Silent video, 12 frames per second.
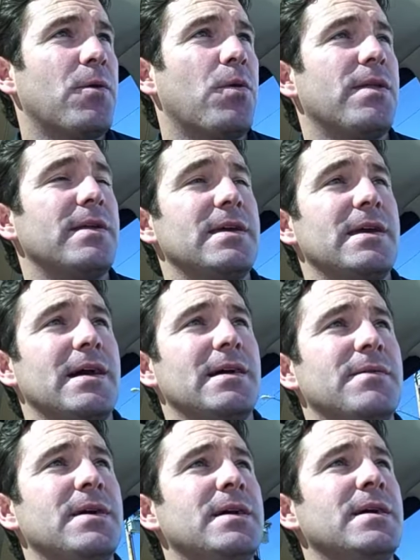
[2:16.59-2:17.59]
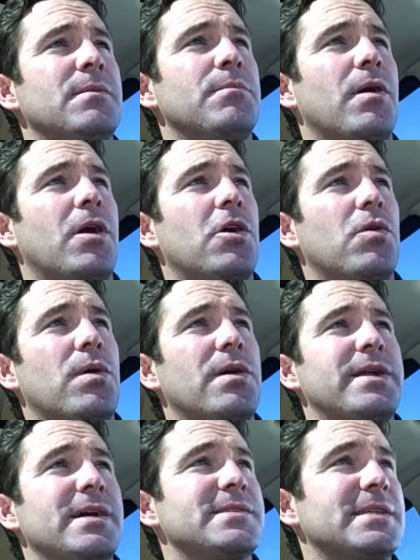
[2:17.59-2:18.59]
or the
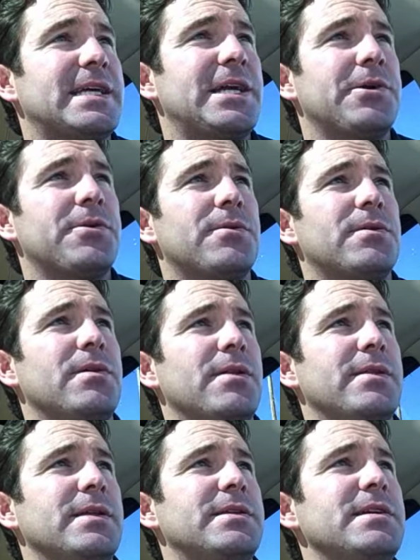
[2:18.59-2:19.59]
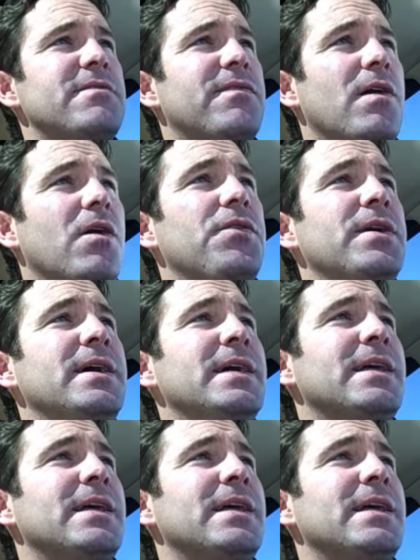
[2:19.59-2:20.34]
borrower doesn't cure the default,